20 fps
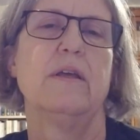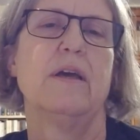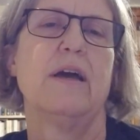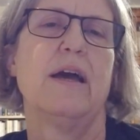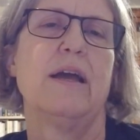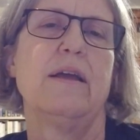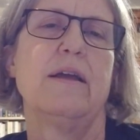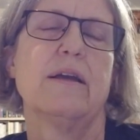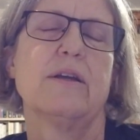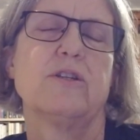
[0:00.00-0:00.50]

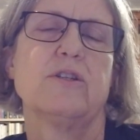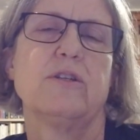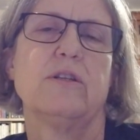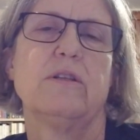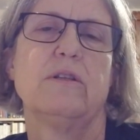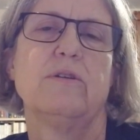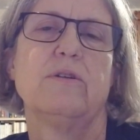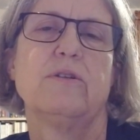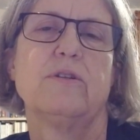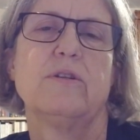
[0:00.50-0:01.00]
I actually
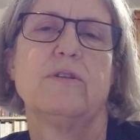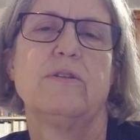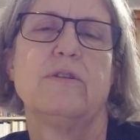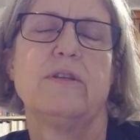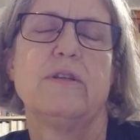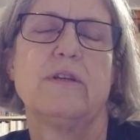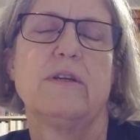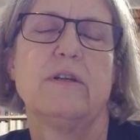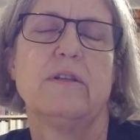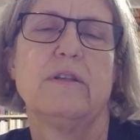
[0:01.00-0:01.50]
looked at
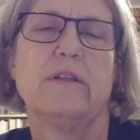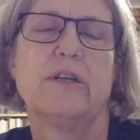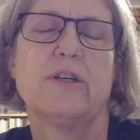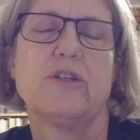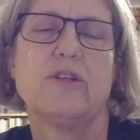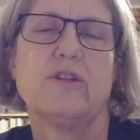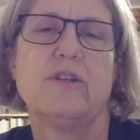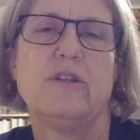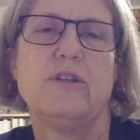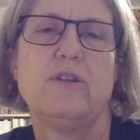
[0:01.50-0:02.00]
the
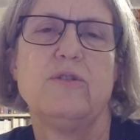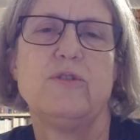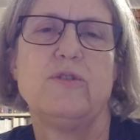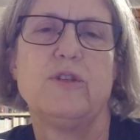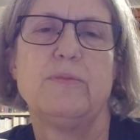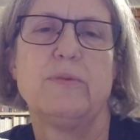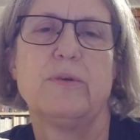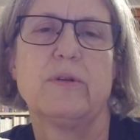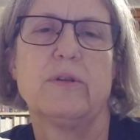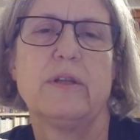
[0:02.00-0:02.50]
collection
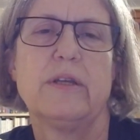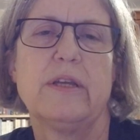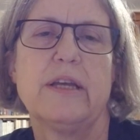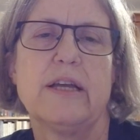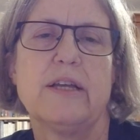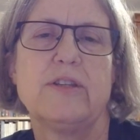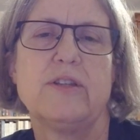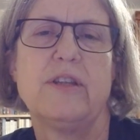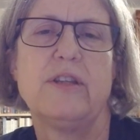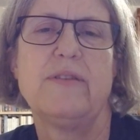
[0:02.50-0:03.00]
UC Berkeley
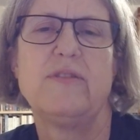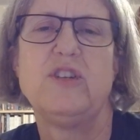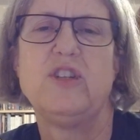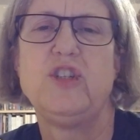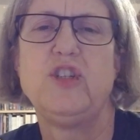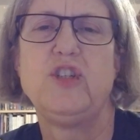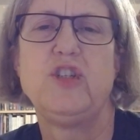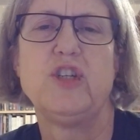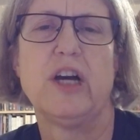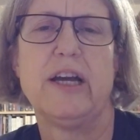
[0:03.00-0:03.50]
has, and they have a
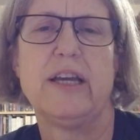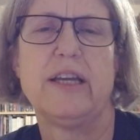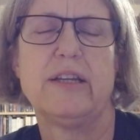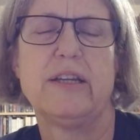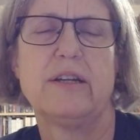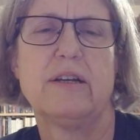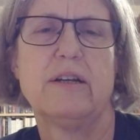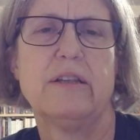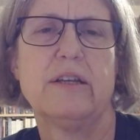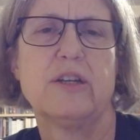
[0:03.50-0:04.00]

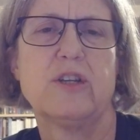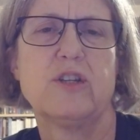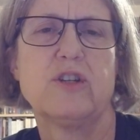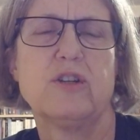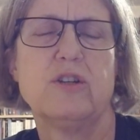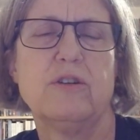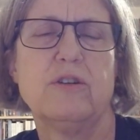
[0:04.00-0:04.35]
giant collection